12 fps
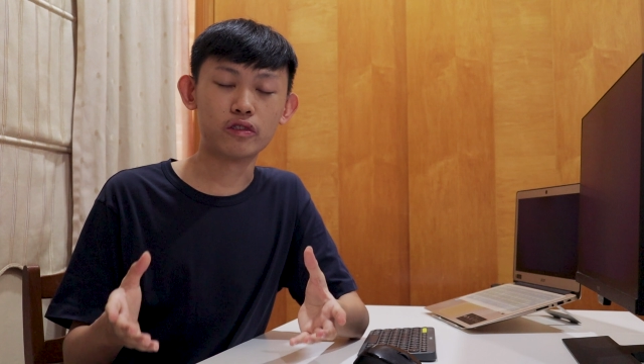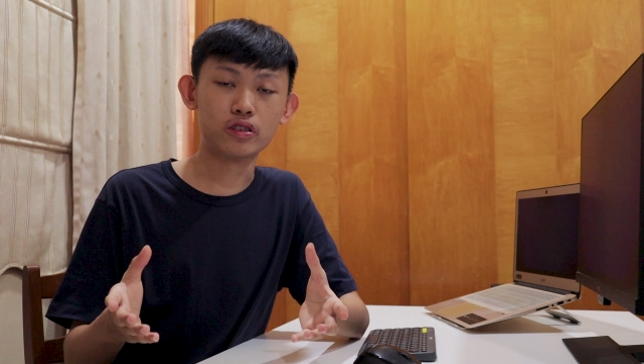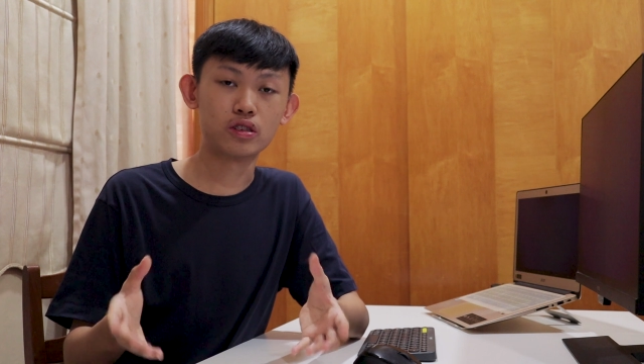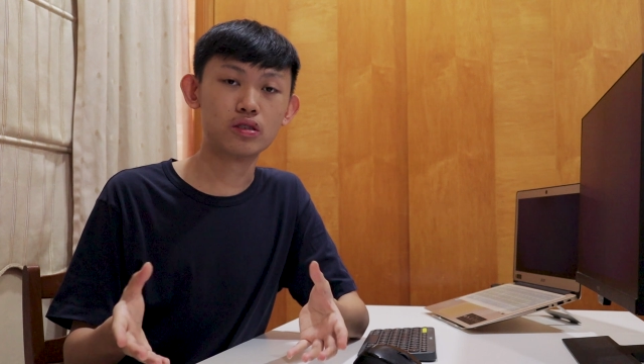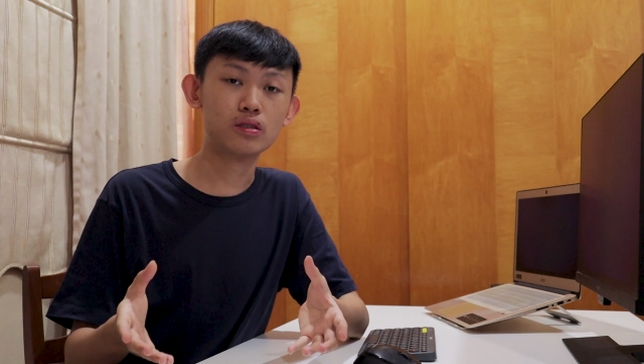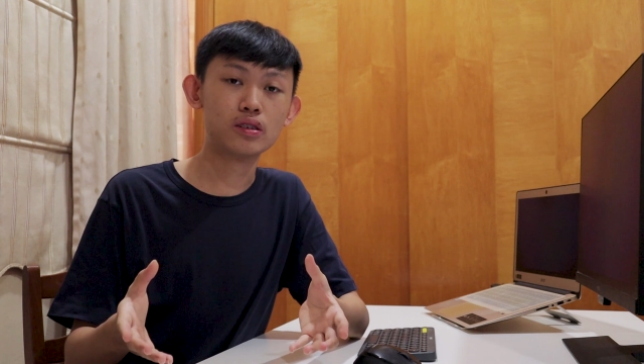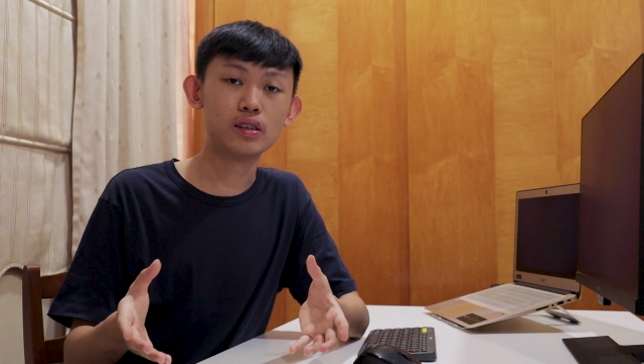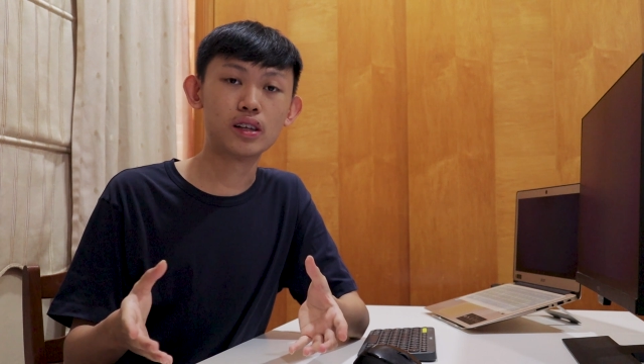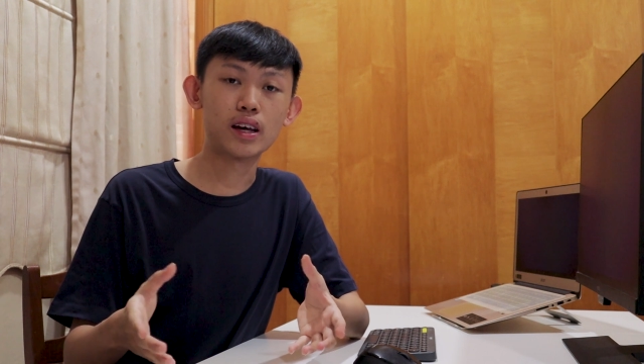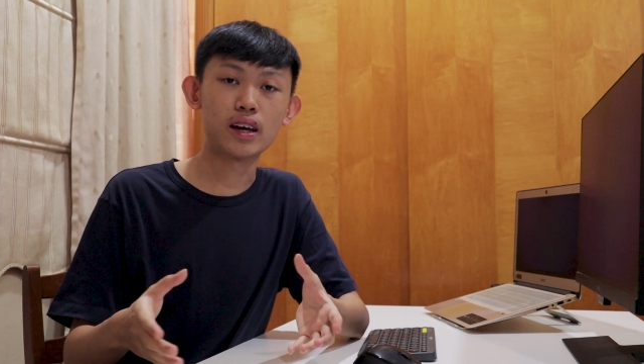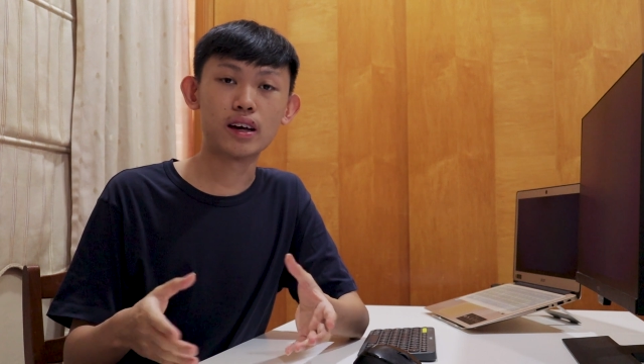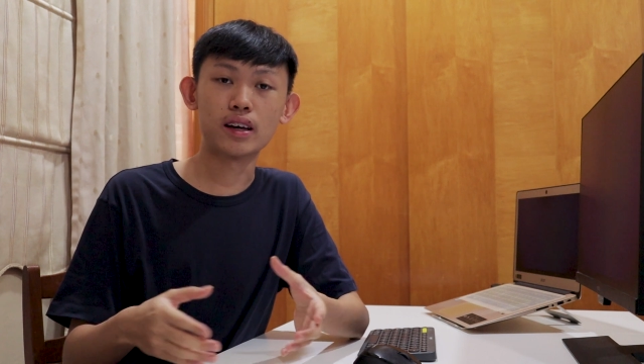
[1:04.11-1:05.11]
for
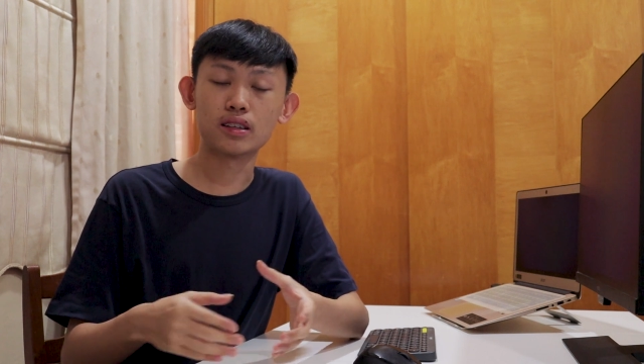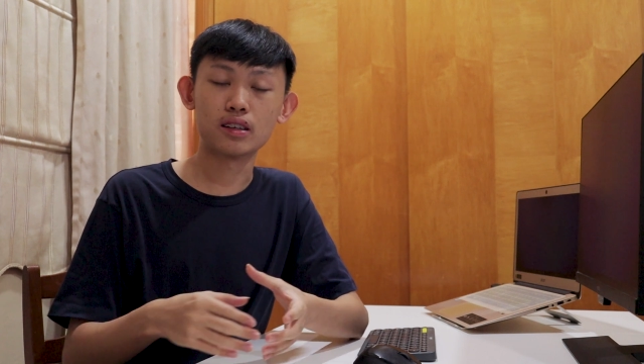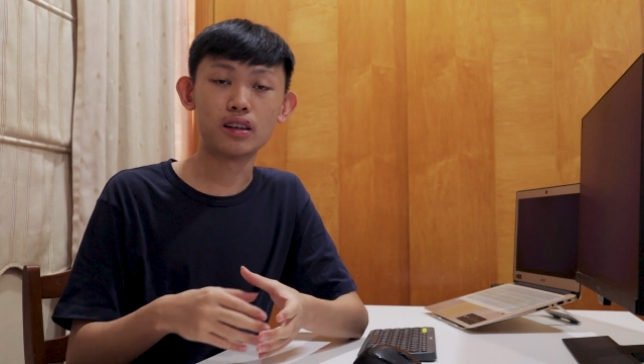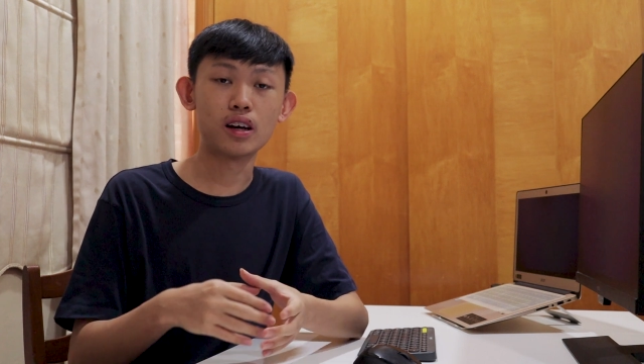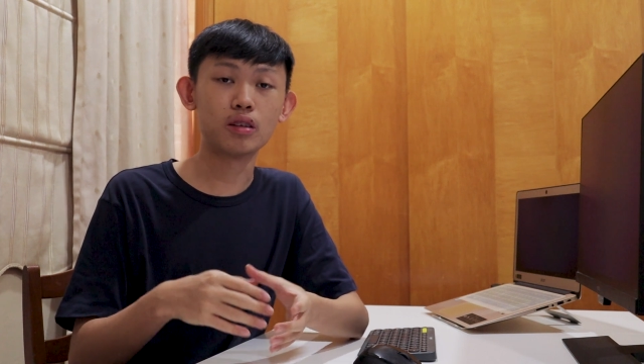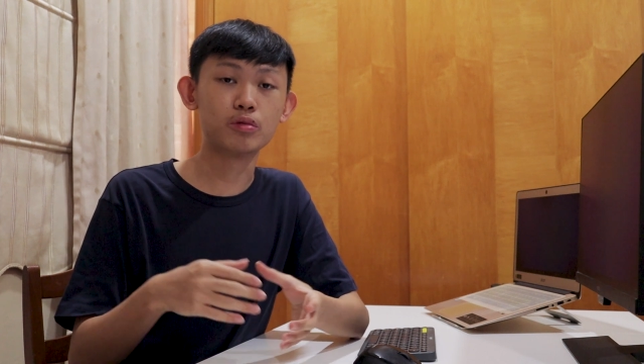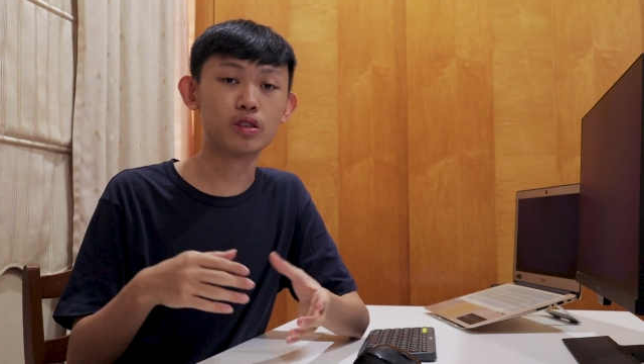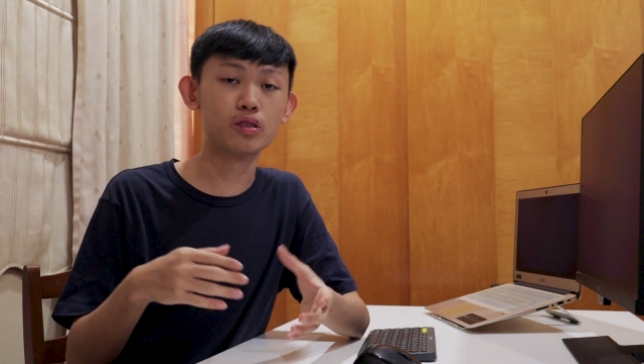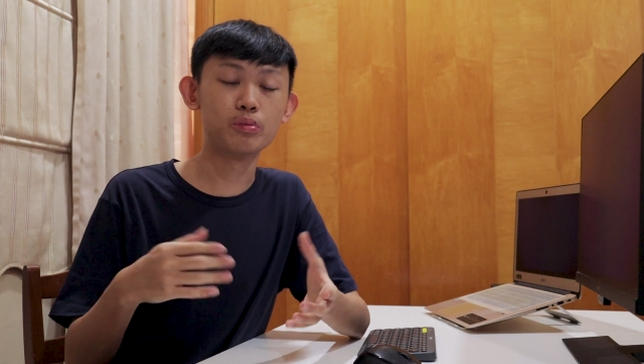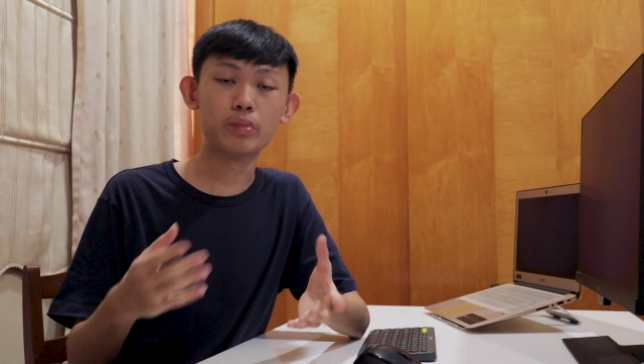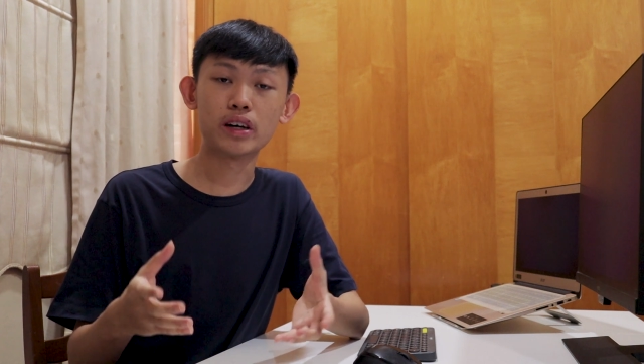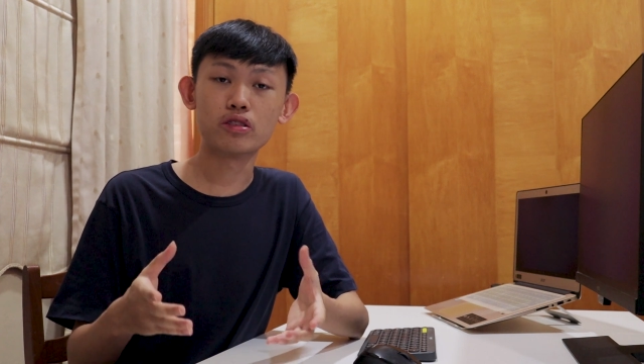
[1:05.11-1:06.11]
students as it helps
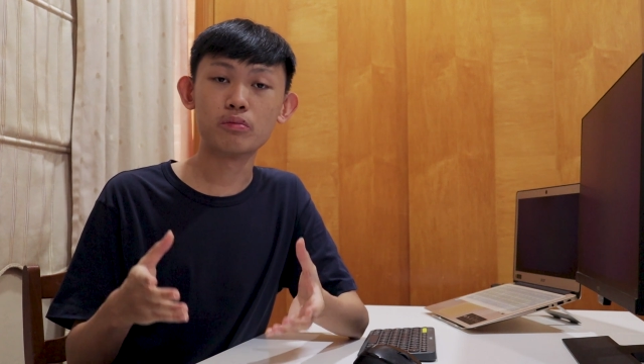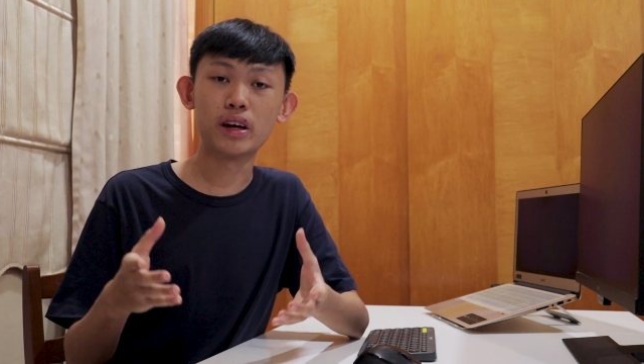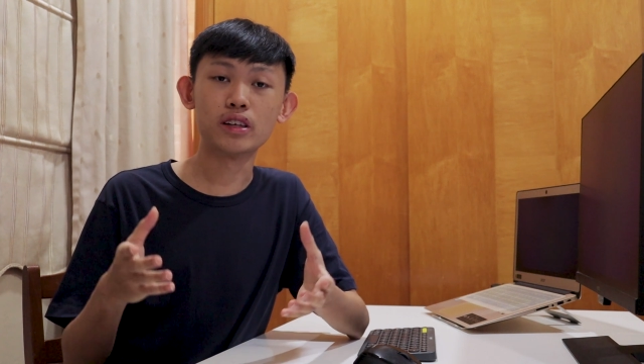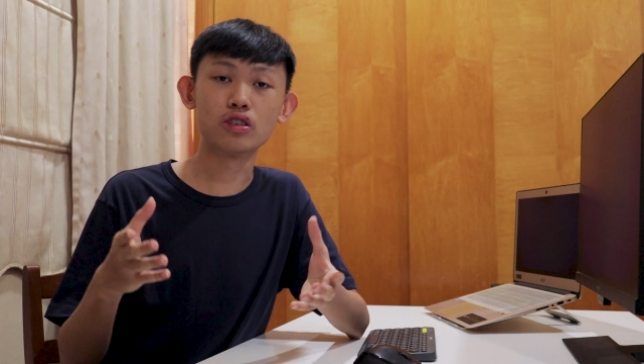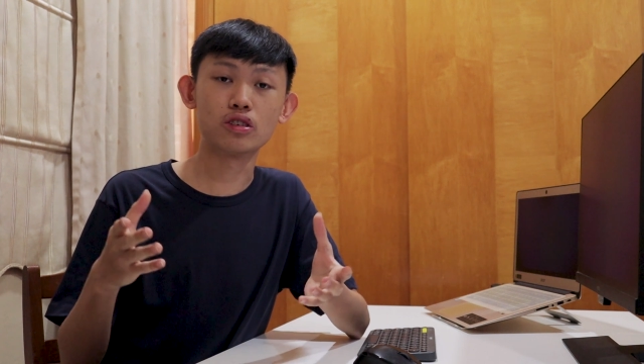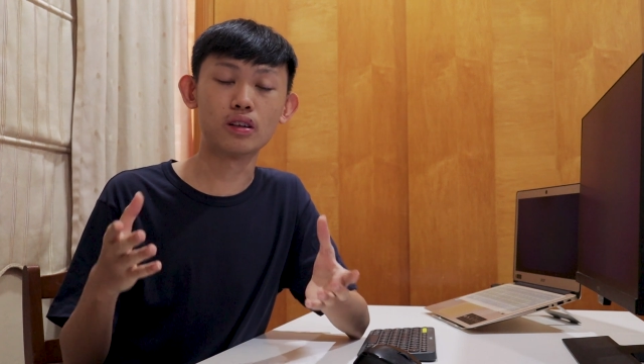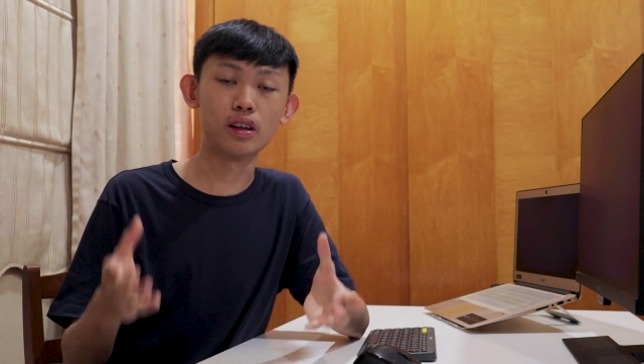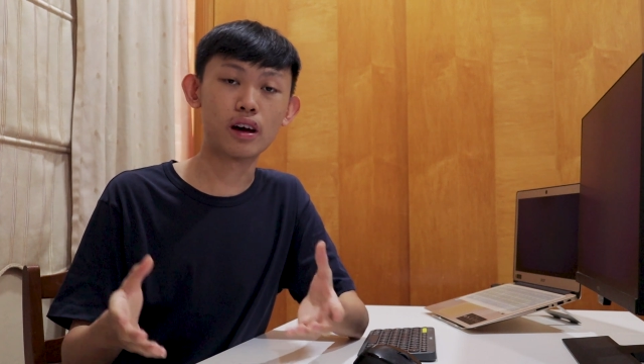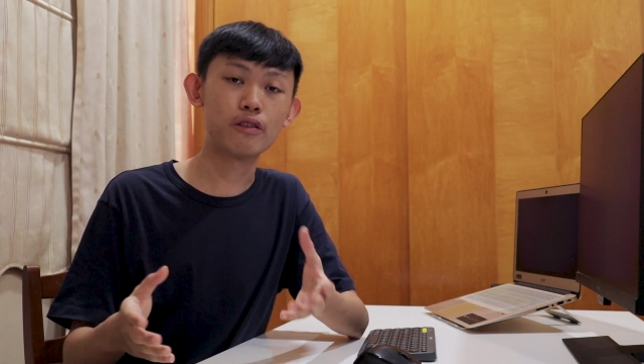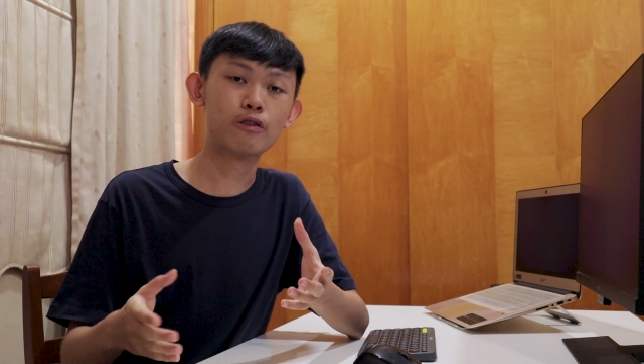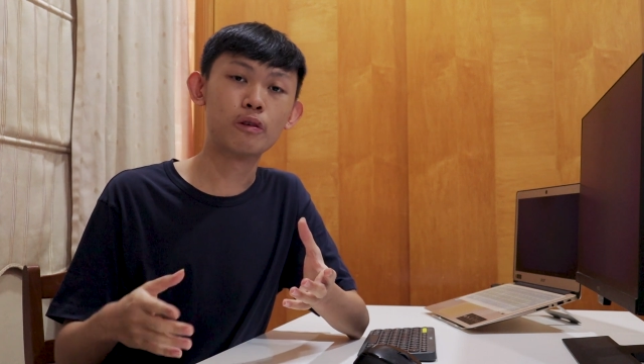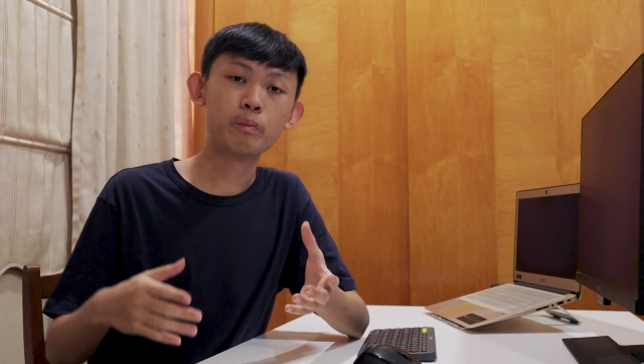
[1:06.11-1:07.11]
to better manage your
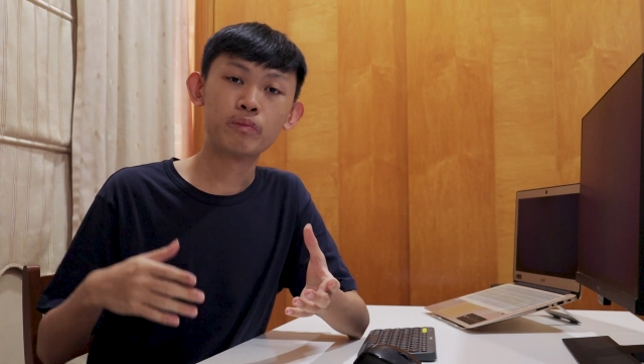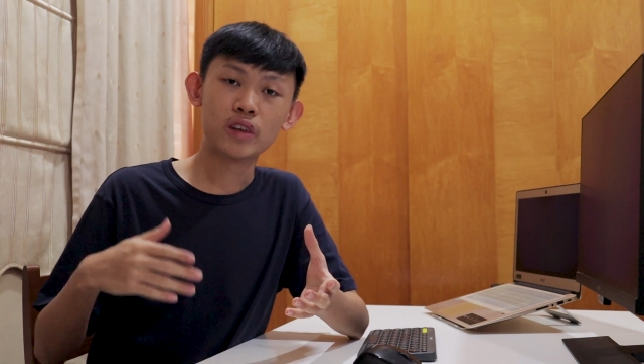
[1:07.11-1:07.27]
life.